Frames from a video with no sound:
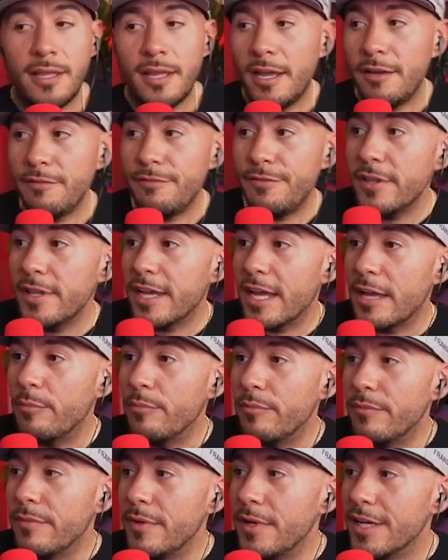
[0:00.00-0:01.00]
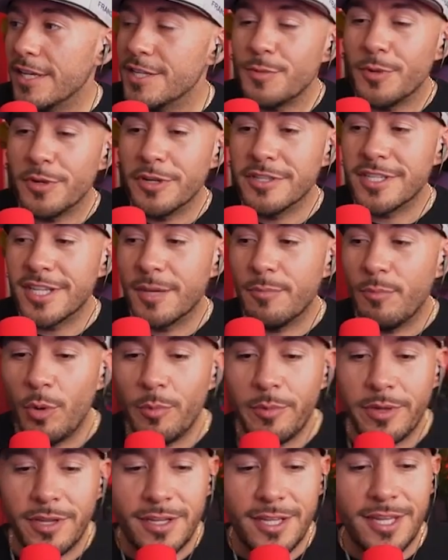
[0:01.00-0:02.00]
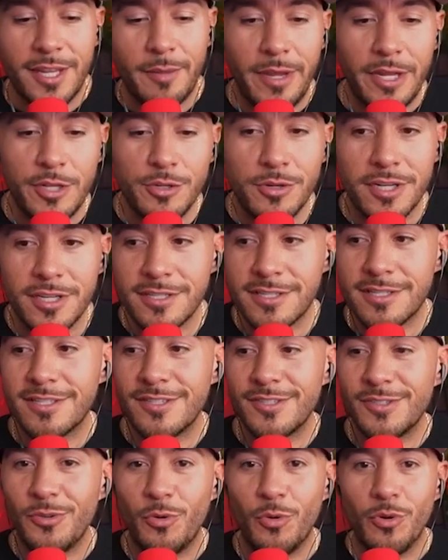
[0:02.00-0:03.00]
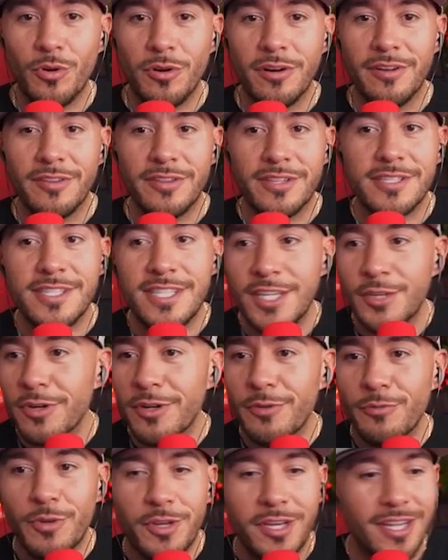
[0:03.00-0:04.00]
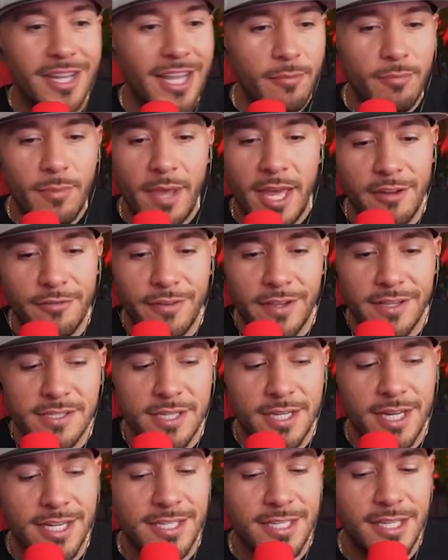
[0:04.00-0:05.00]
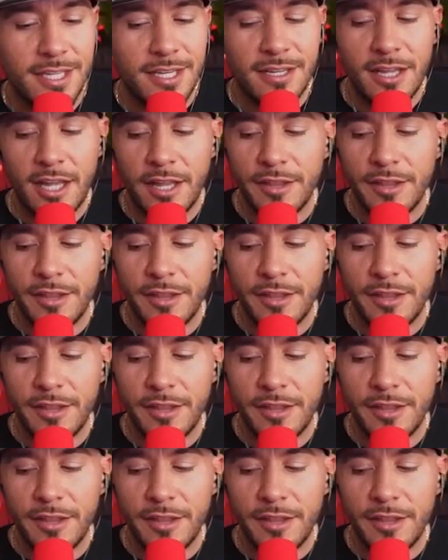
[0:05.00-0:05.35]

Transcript: I feel like I'm experiencing a moment in The Matrix or The Secret where you can like manifest an idea.